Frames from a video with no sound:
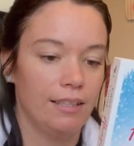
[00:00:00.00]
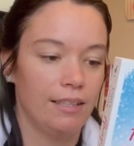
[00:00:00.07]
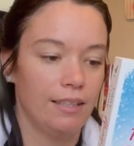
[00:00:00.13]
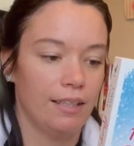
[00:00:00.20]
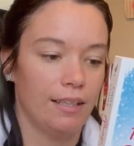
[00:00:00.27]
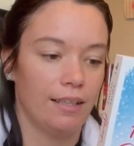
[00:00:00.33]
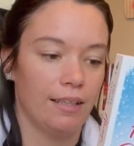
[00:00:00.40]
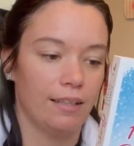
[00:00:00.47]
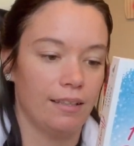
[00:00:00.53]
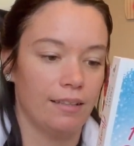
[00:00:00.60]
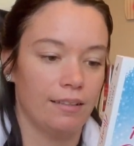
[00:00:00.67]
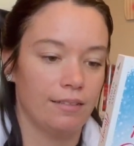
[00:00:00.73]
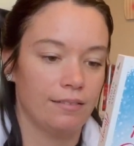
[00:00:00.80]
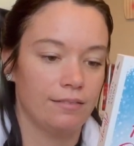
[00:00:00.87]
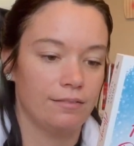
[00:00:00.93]

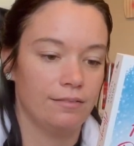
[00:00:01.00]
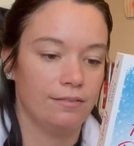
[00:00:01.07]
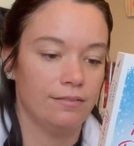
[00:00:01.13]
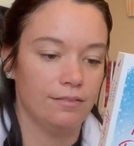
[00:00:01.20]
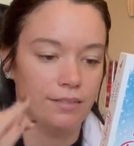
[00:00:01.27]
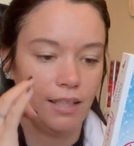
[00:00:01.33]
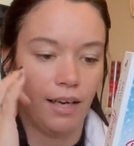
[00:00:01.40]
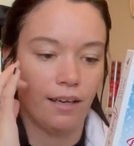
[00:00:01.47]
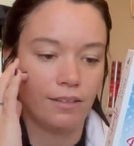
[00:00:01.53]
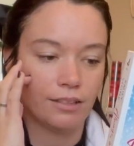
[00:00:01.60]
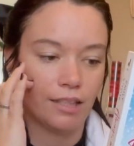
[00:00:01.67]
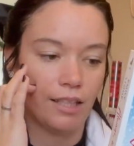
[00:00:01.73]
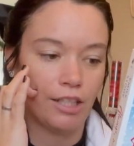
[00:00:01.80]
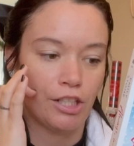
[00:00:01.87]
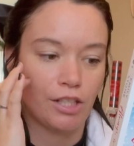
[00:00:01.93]
And yeah,
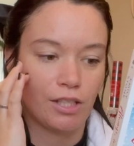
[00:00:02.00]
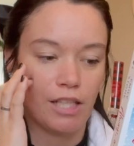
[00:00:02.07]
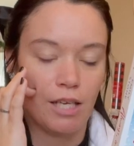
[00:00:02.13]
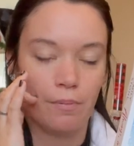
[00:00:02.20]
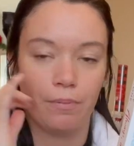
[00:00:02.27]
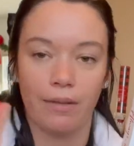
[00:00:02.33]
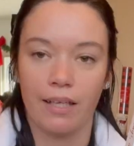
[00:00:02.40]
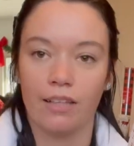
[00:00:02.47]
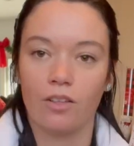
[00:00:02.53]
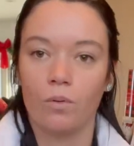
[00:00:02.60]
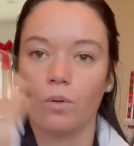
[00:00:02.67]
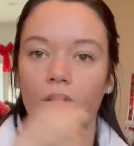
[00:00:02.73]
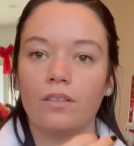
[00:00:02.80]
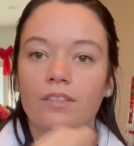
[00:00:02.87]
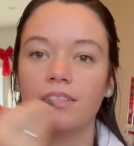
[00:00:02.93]
so they just keep, the
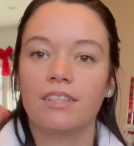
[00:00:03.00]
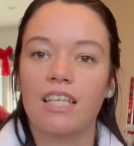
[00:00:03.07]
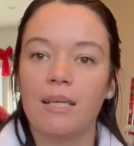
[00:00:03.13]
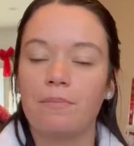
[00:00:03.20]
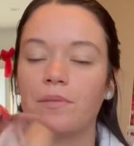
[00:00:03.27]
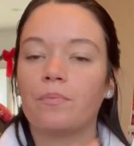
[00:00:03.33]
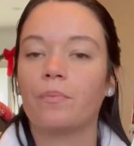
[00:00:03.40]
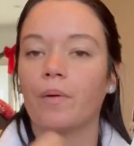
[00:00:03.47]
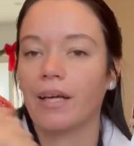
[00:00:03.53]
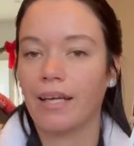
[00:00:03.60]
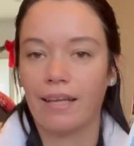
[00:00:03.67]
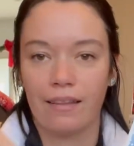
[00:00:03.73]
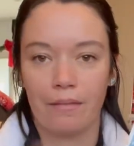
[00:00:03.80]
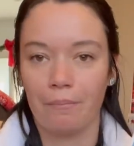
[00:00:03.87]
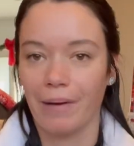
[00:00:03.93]
world just keeps
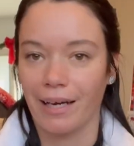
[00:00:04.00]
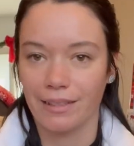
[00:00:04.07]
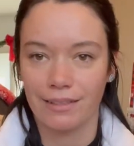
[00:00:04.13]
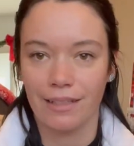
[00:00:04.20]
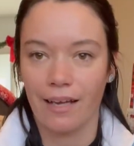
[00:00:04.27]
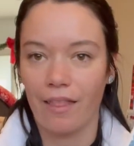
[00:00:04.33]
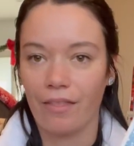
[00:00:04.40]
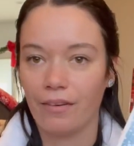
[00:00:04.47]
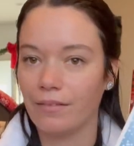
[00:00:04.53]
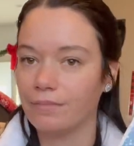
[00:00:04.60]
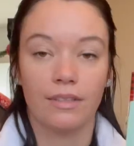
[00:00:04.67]
bringing them back together.